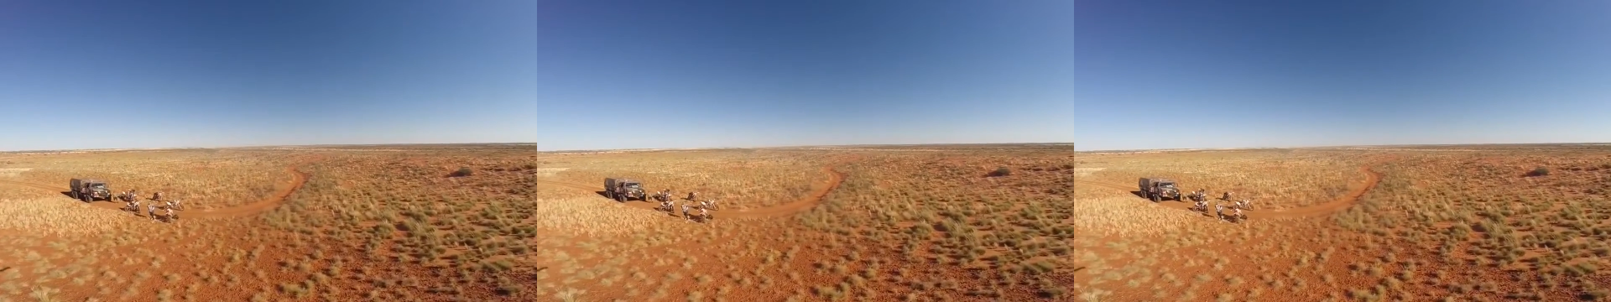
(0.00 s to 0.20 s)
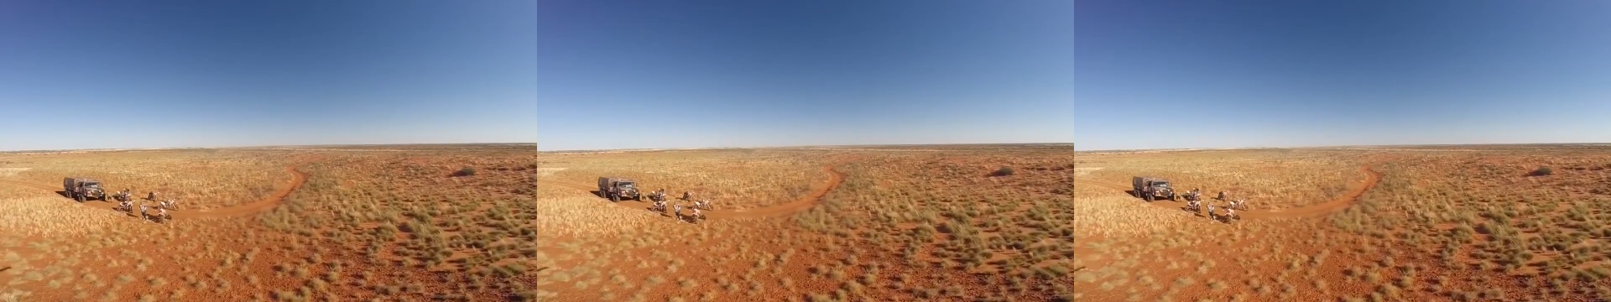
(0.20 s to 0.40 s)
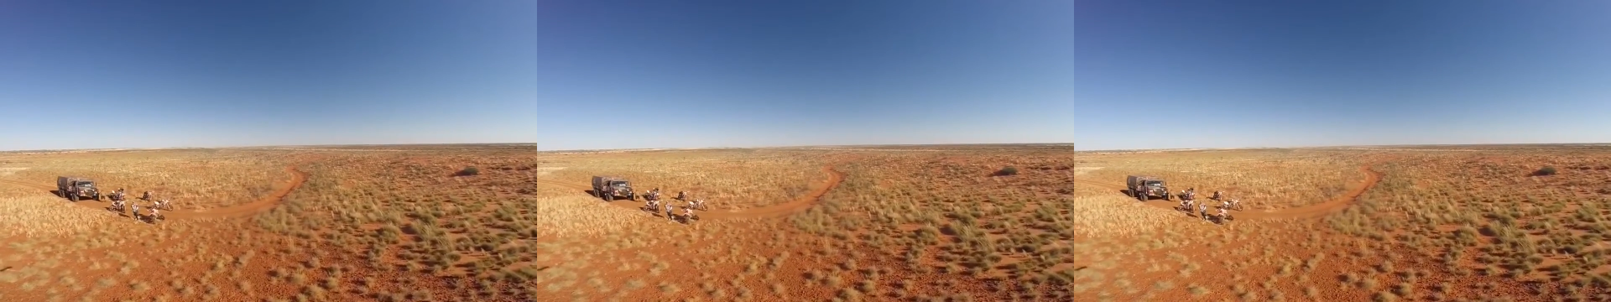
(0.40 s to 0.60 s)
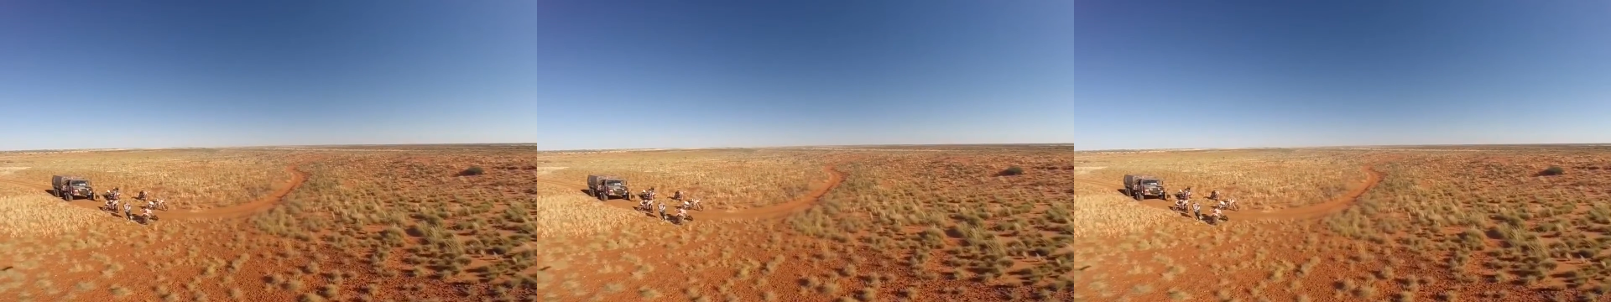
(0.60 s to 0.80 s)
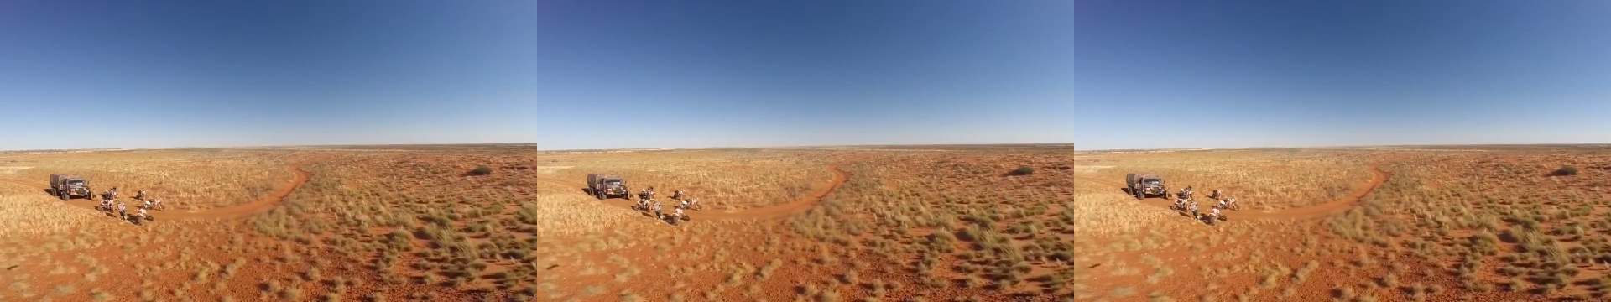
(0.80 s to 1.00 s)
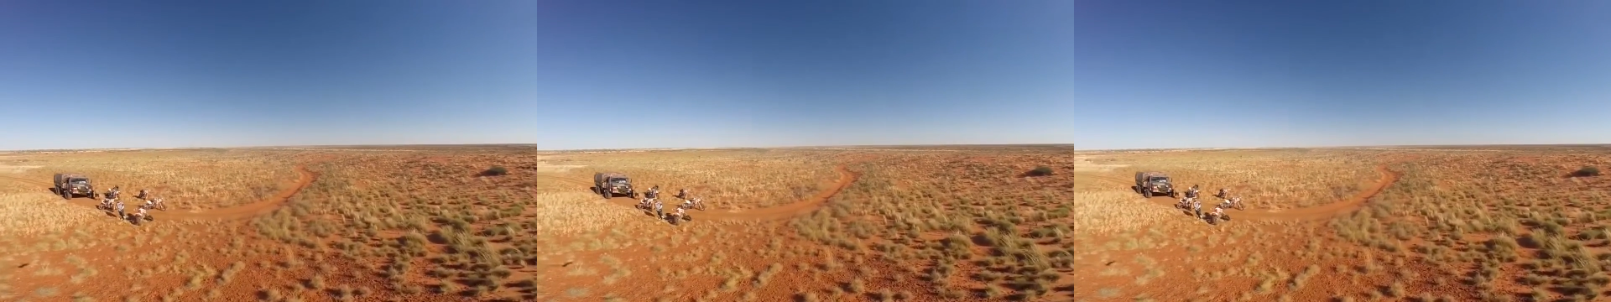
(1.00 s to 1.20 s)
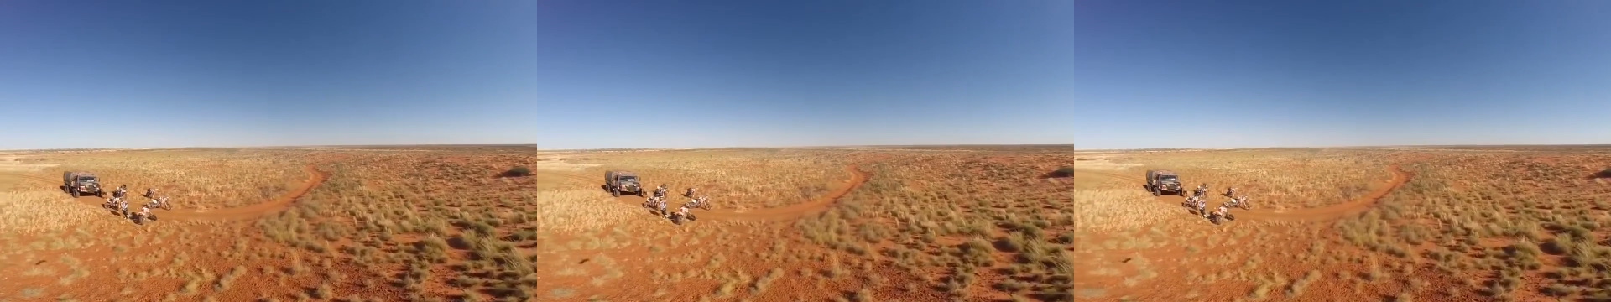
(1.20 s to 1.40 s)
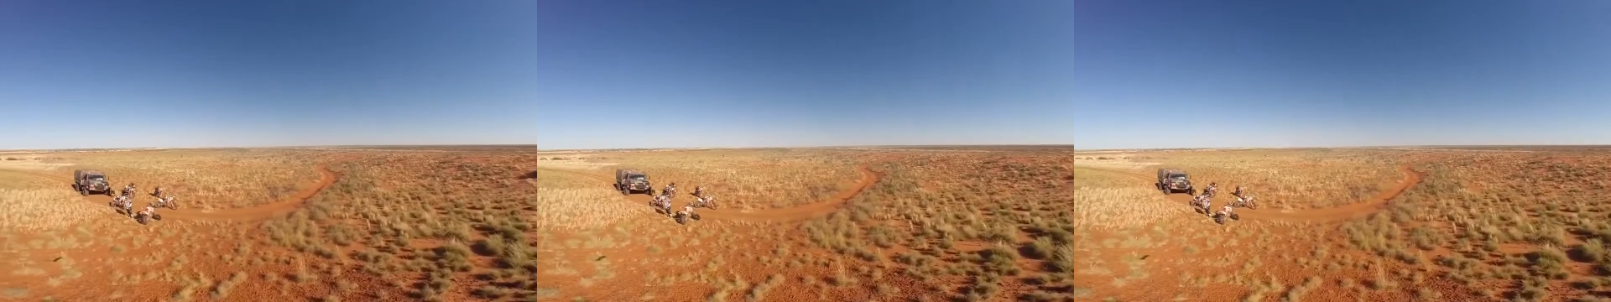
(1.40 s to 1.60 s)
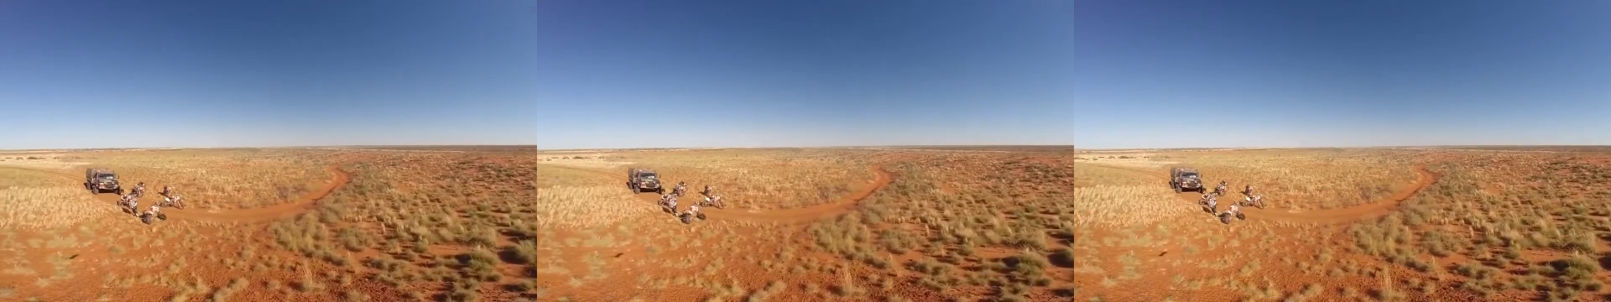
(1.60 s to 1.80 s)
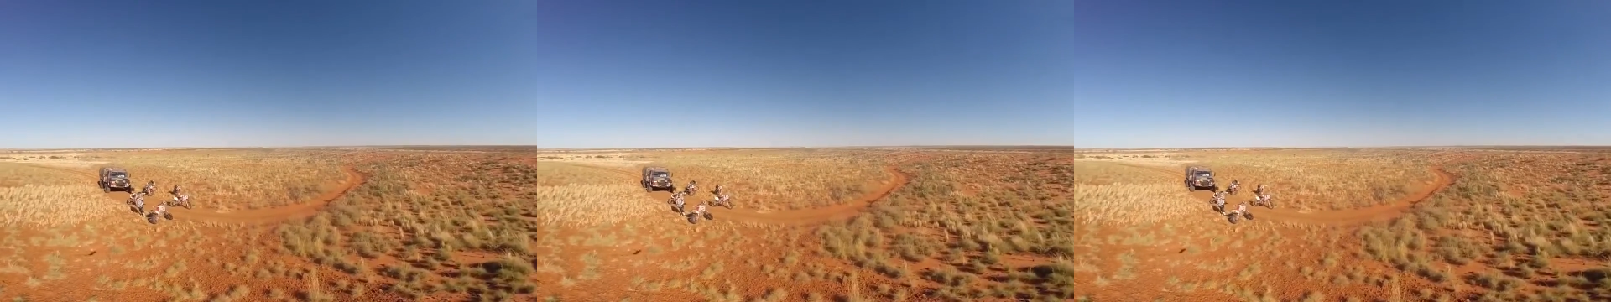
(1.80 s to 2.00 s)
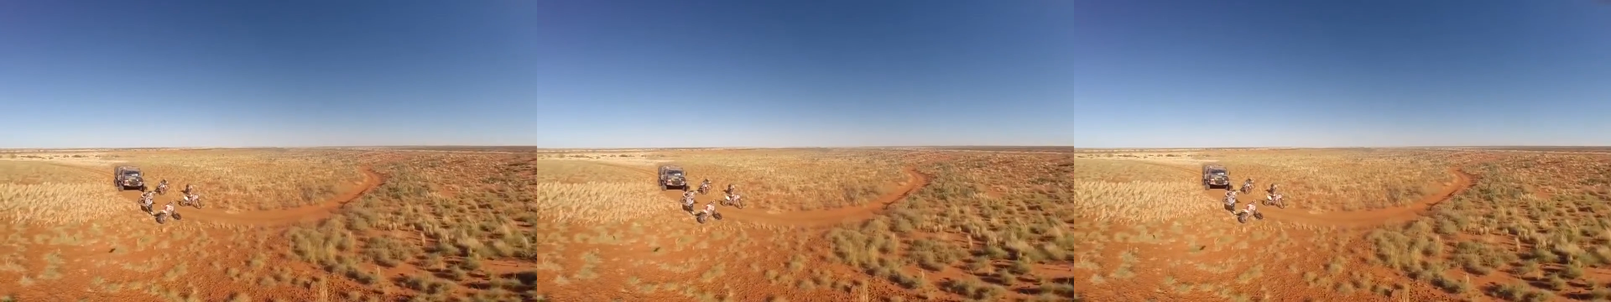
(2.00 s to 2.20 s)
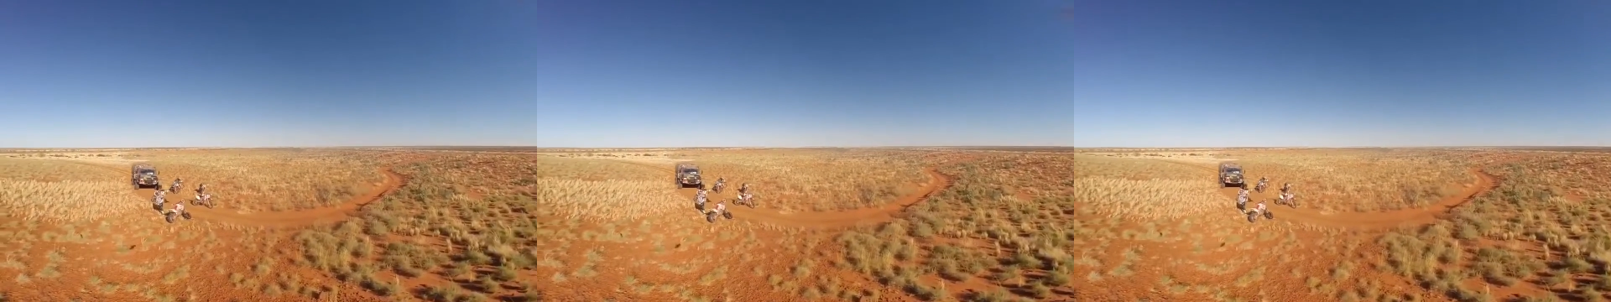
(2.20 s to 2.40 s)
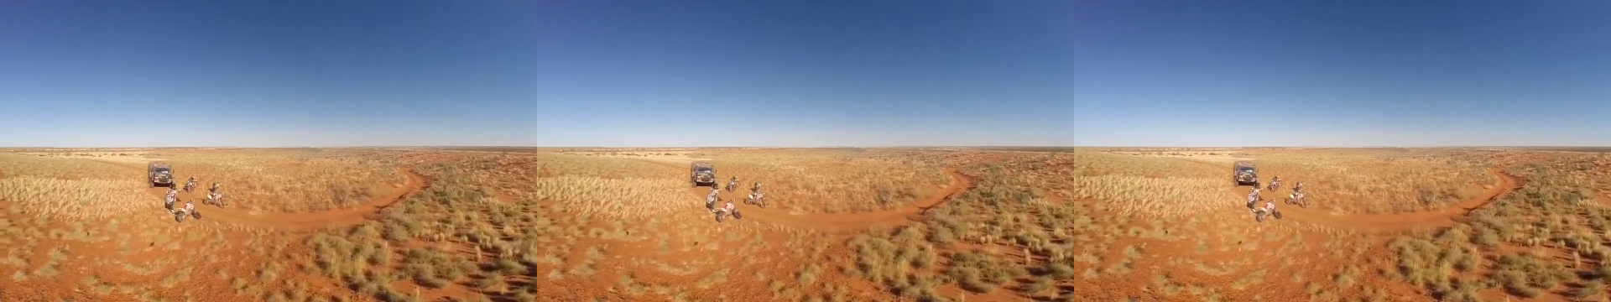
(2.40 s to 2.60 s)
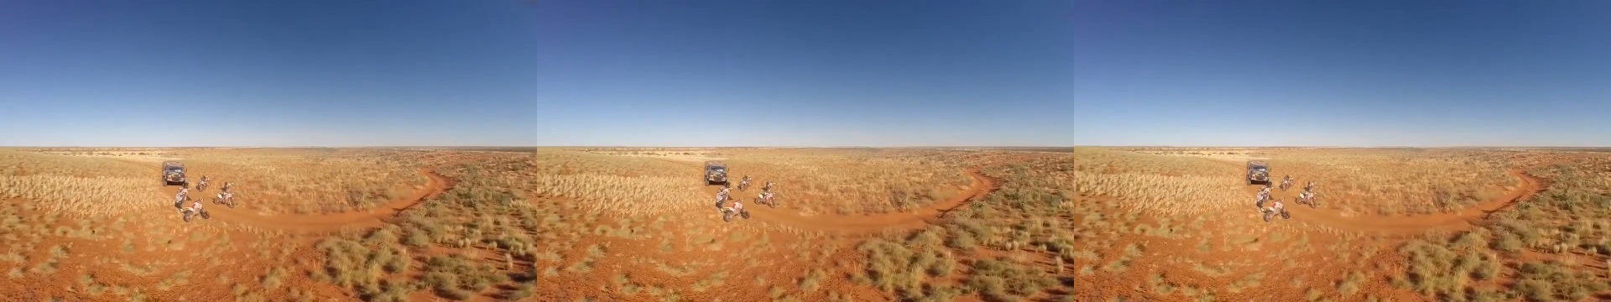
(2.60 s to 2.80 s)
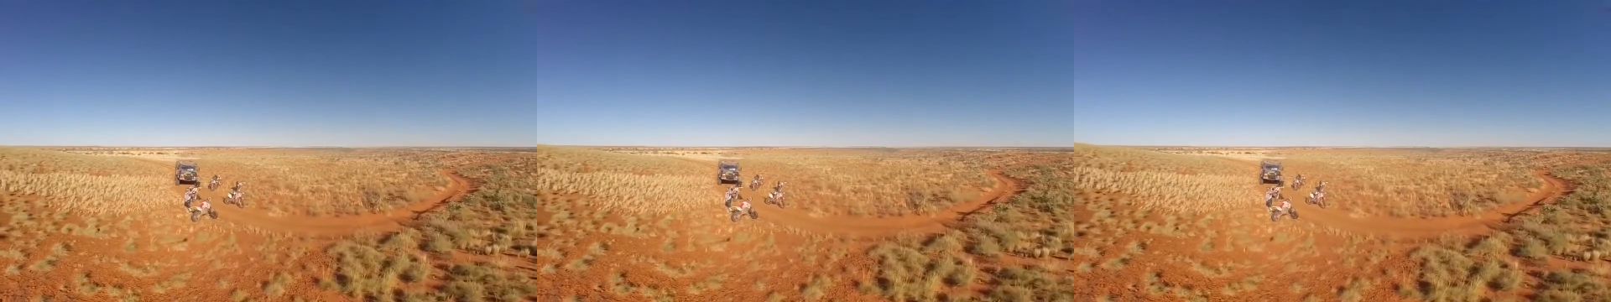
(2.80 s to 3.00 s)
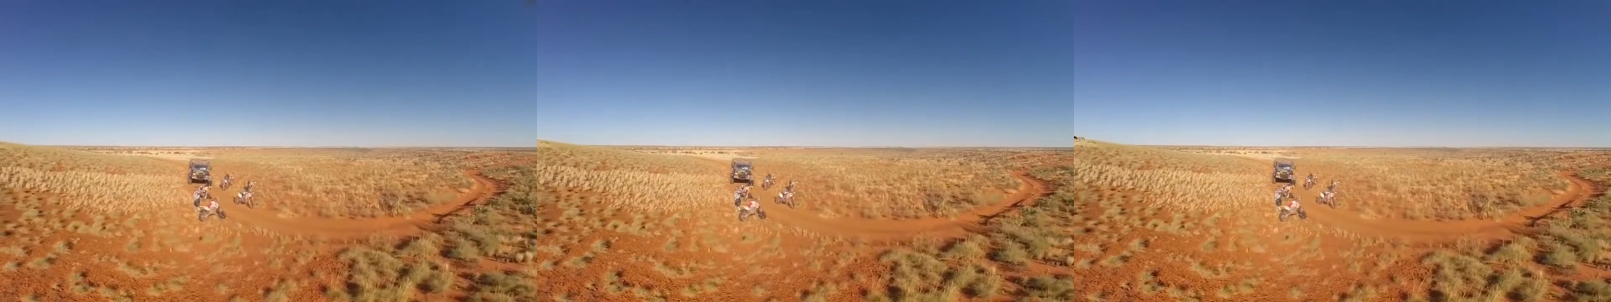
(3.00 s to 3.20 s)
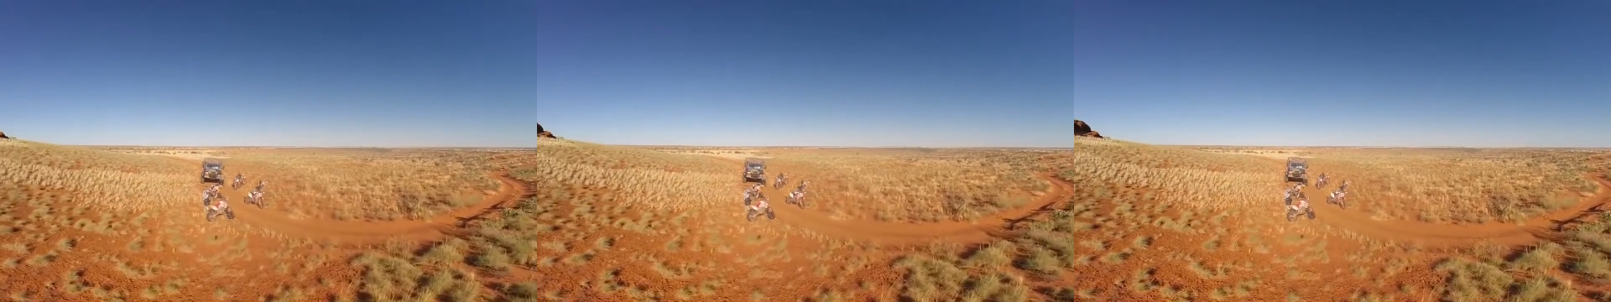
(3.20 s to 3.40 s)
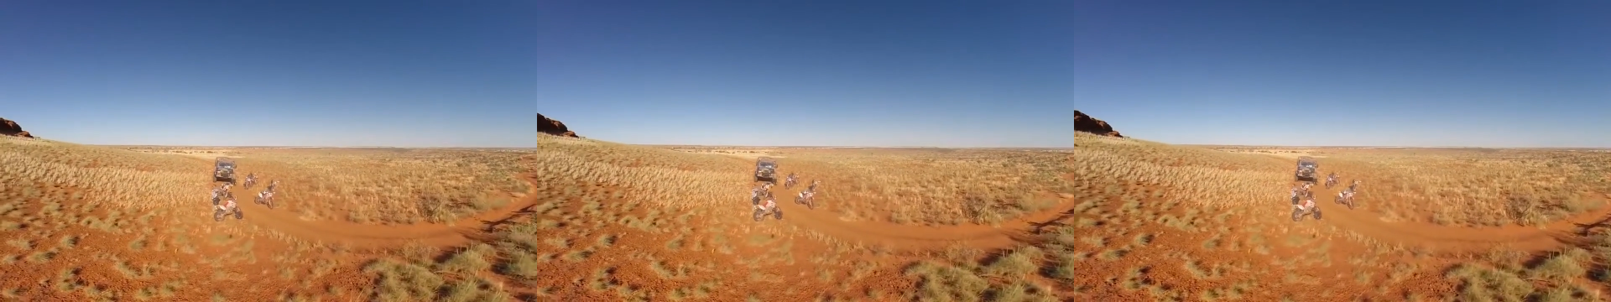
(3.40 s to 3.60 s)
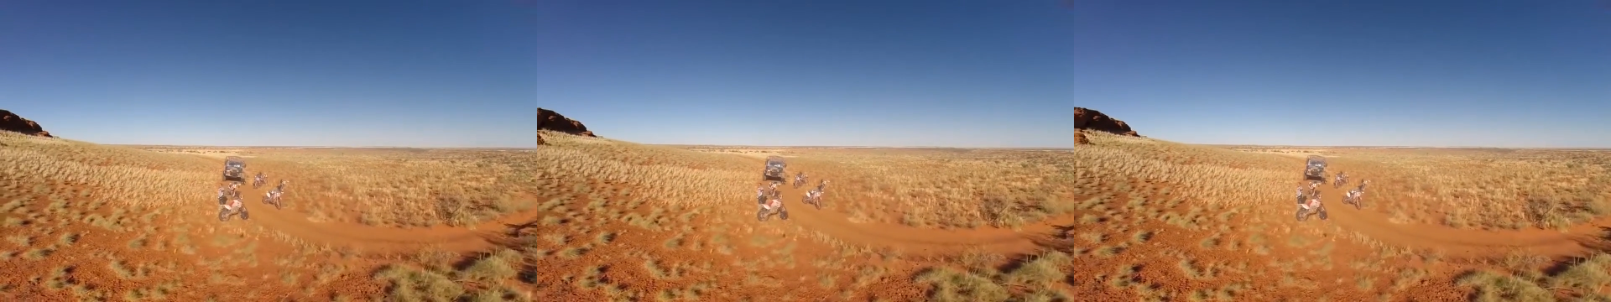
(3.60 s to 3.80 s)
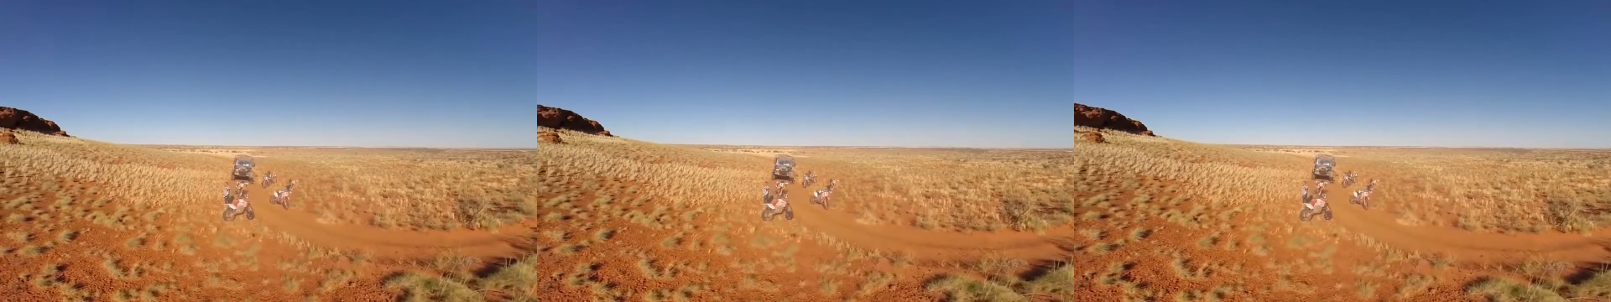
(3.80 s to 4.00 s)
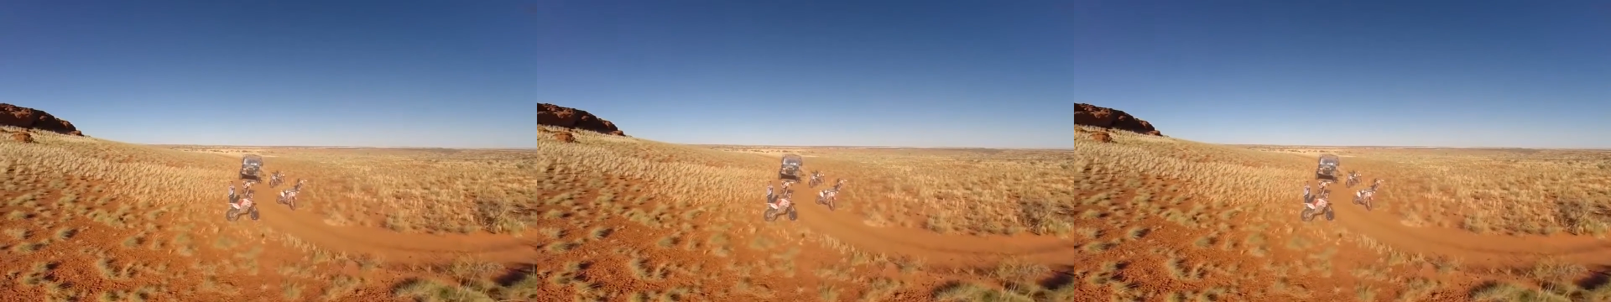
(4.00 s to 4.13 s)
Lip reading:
[unreadable: no face in view]